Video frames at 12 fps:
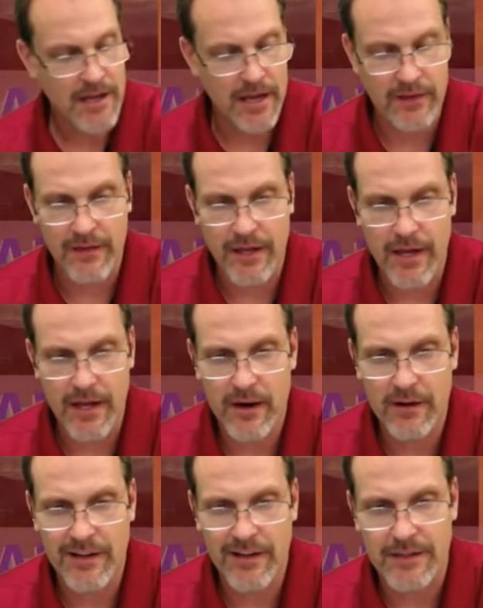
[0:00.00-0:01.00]
in the
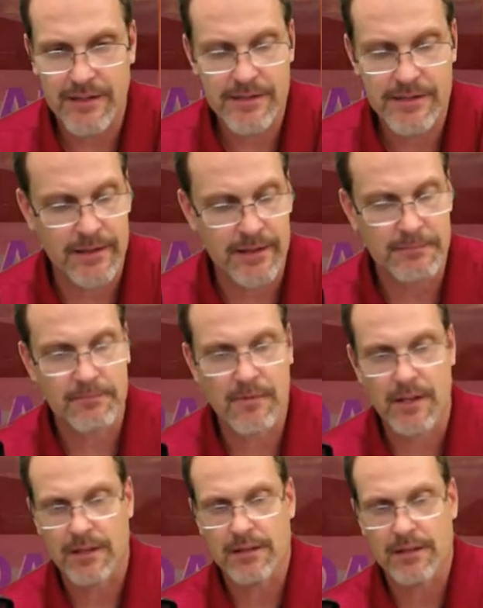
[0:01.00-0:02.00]
air, it um, it,